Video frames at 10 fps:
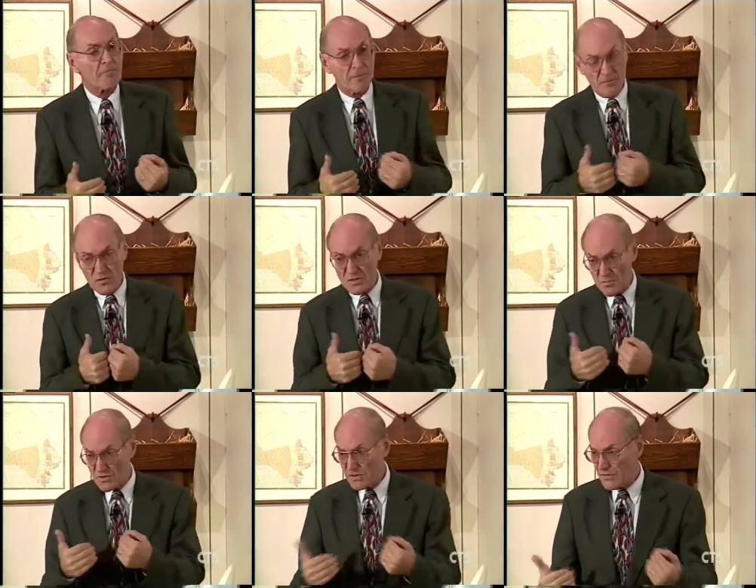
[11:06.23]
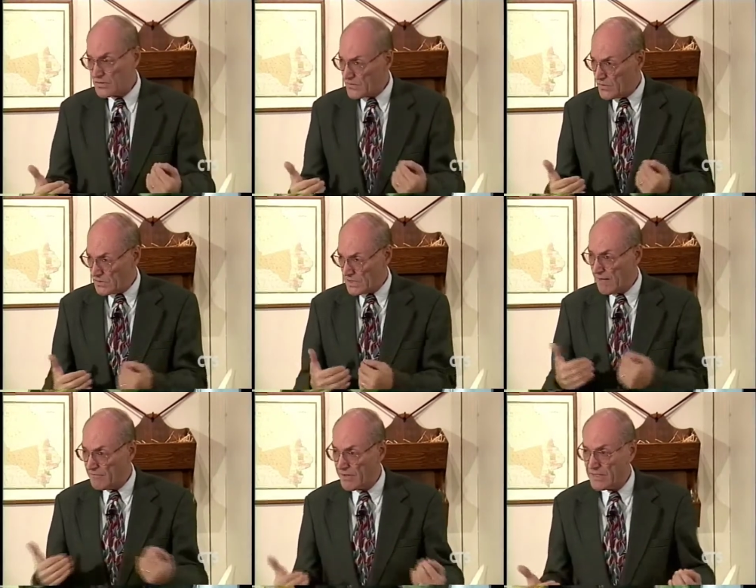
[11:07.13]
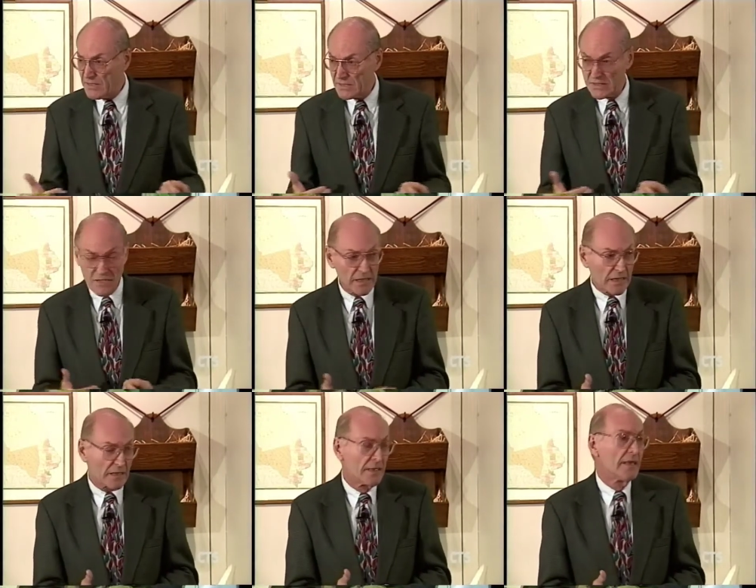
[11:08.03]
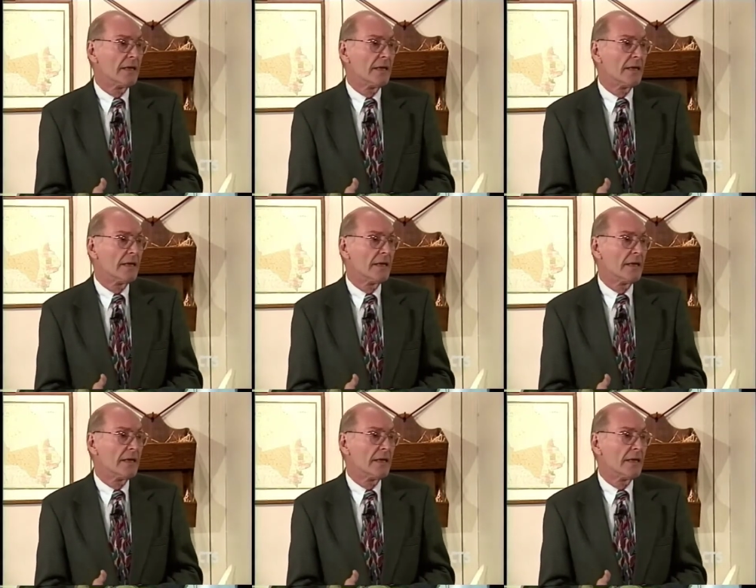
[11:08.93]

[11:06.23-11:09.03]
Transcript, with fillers: Of course, most of those folks have very dark skin,